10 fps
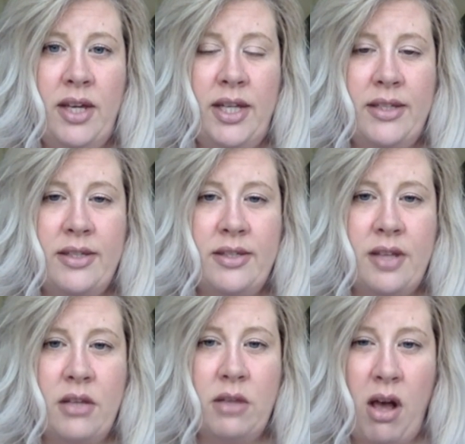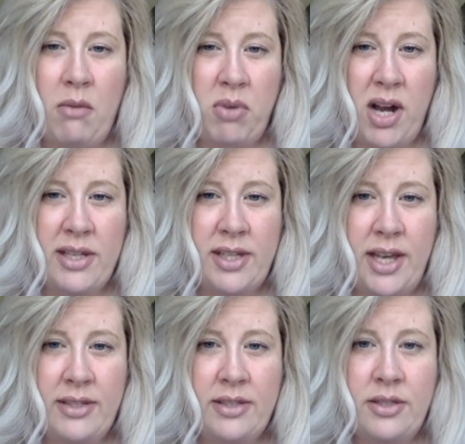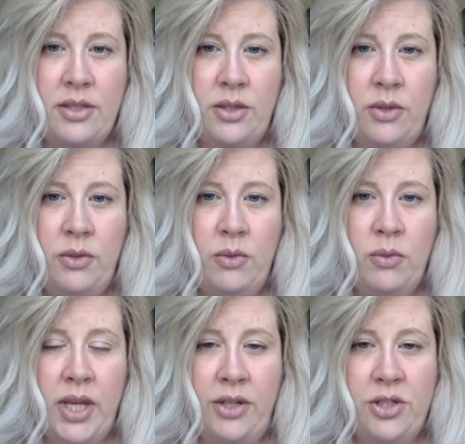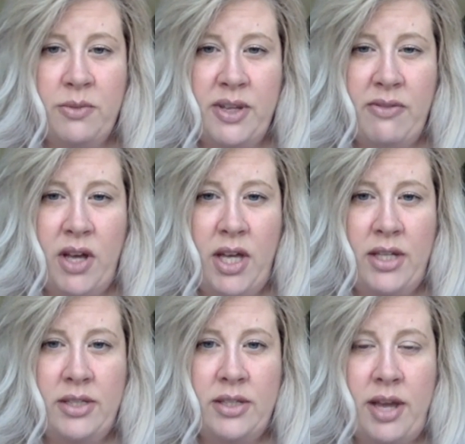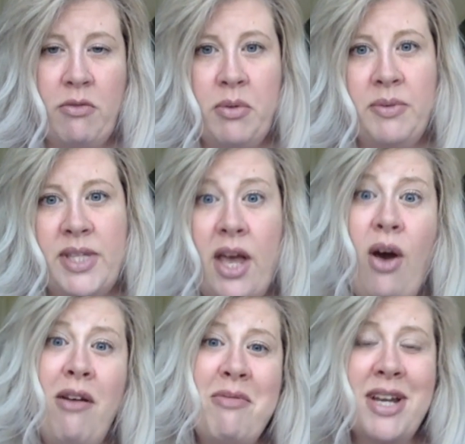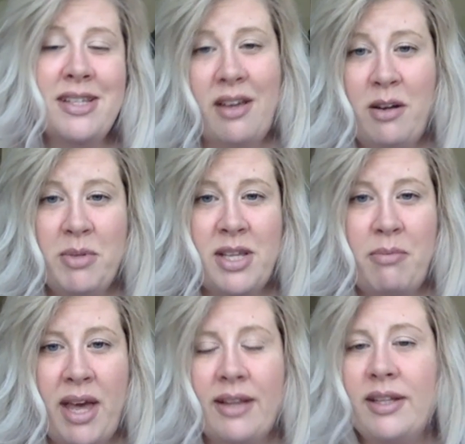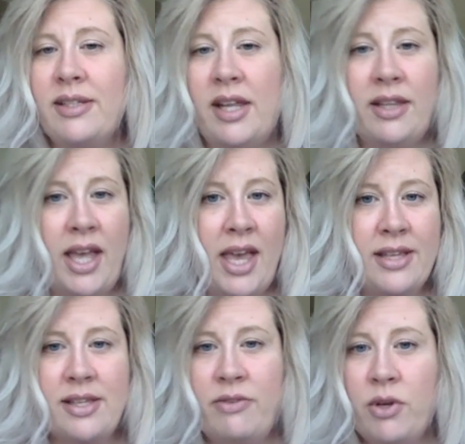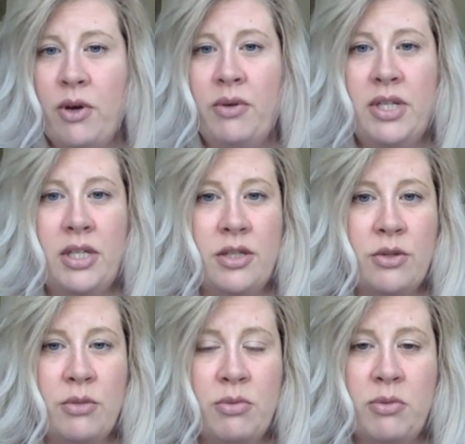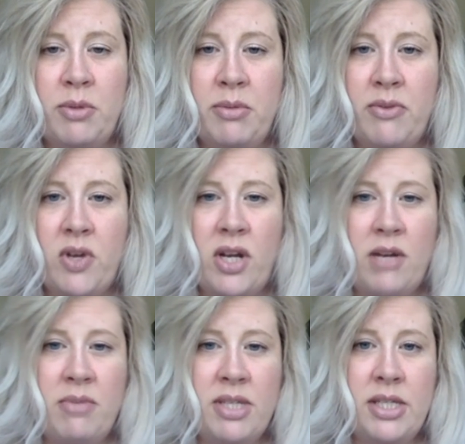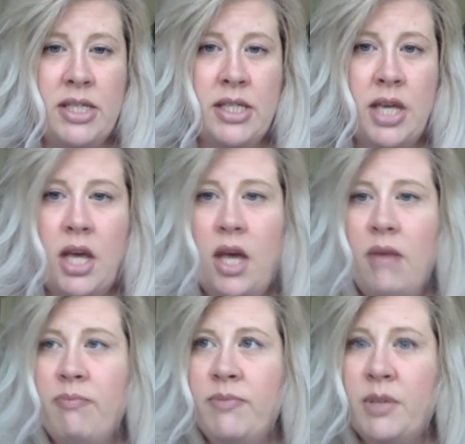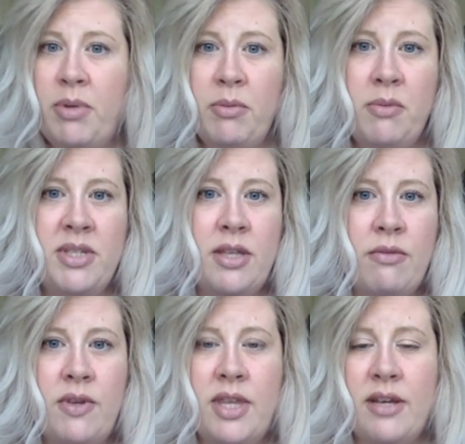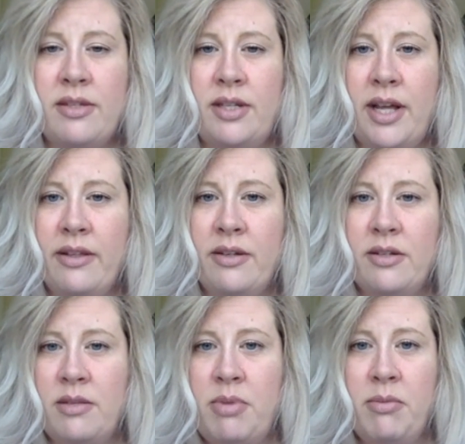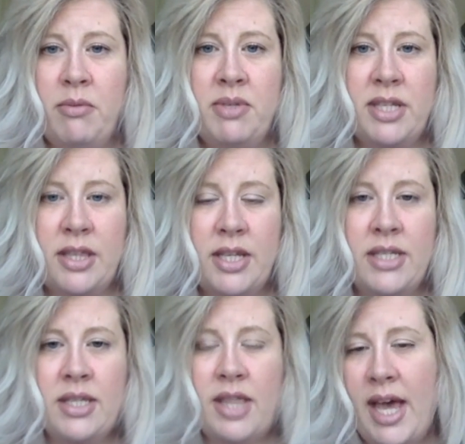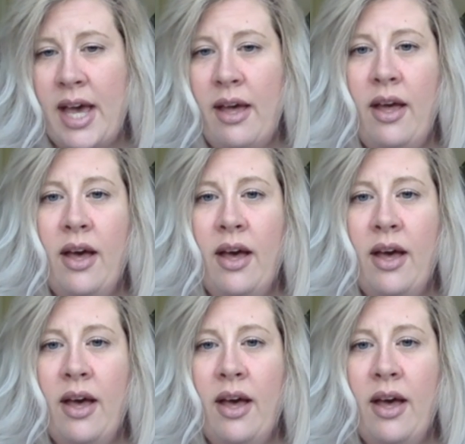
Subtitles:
It's a long process to get your refund. Everybody will say, oh, everybody gets 100% back. That's not the case. If you go into these groups where people have gone out of business, some people are missing $3,000. Some people are missing this and that.